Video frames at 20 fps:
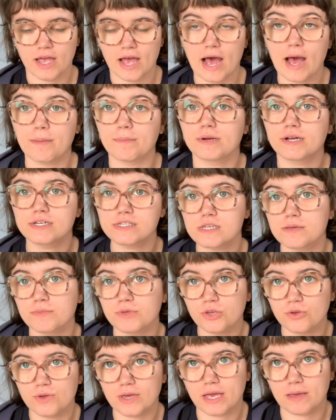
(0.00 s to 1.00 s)
and because I'm
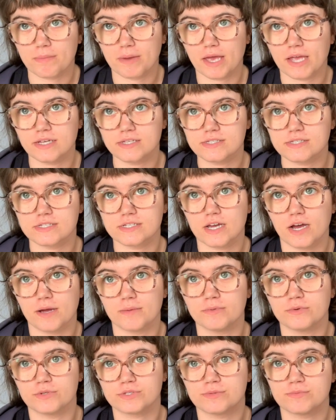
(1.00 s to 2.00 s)
UK based I
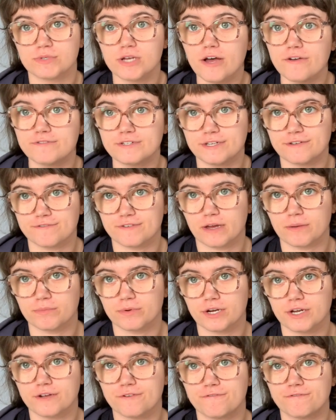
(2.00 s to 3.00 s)
bought some tufting
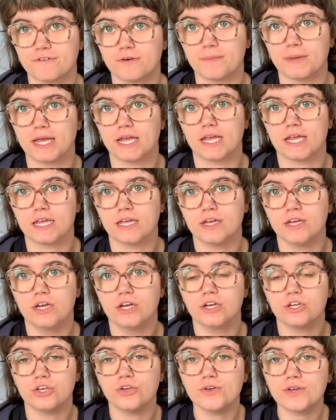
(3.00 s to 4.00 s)
fabric from a
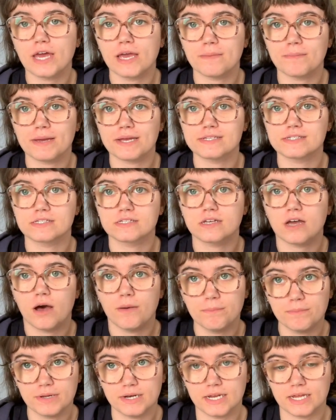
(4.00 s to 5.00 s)
UK based
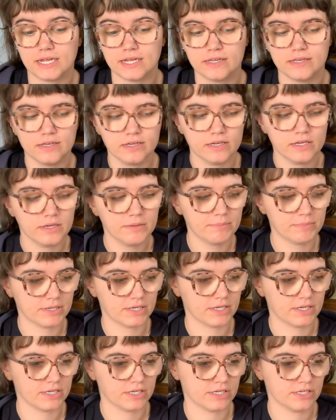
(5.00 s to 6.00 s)
company
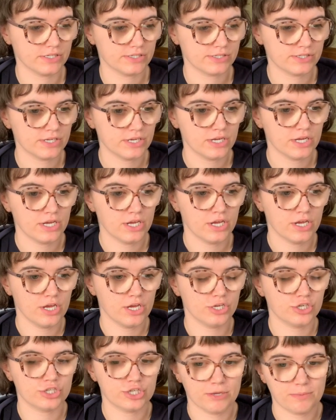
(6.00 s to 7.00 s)
because
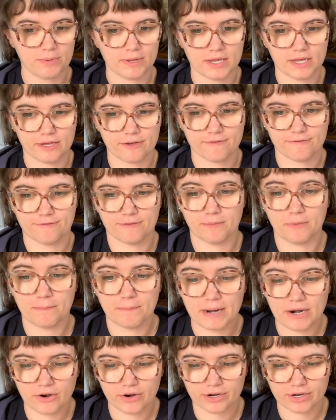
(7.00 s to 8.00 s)
shipping from
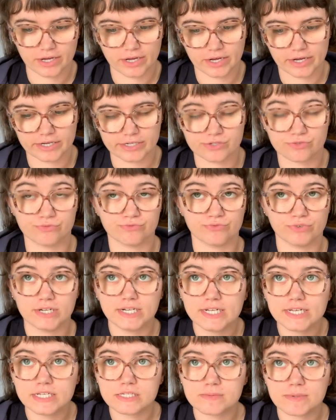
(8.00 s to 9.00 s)
America is
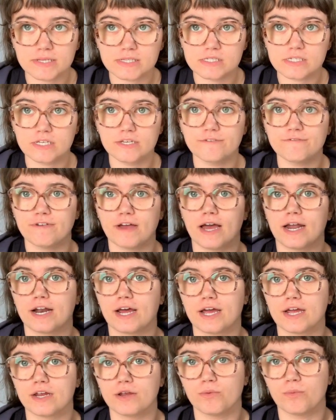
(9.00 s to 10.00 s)
really expensive and
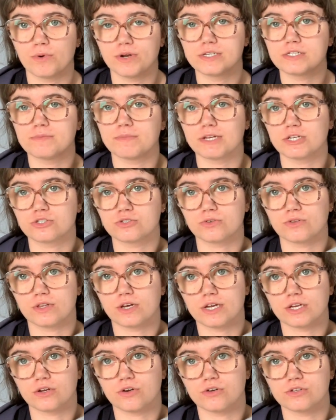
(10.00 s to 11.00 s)
I wanted to make sure that
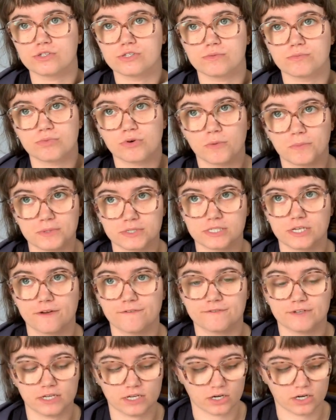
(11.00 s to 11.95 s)
I got some proper tufting